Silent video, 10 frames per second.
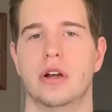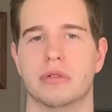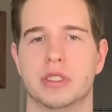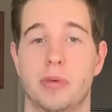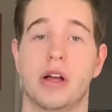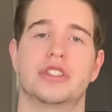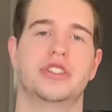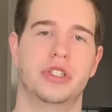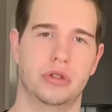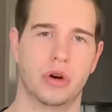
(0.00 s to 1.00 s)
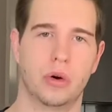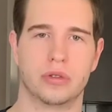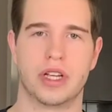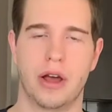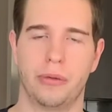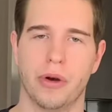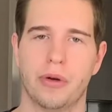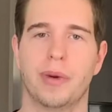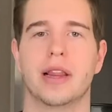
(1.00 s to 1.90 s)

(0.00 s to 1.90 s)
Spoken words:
response to Old Town Road by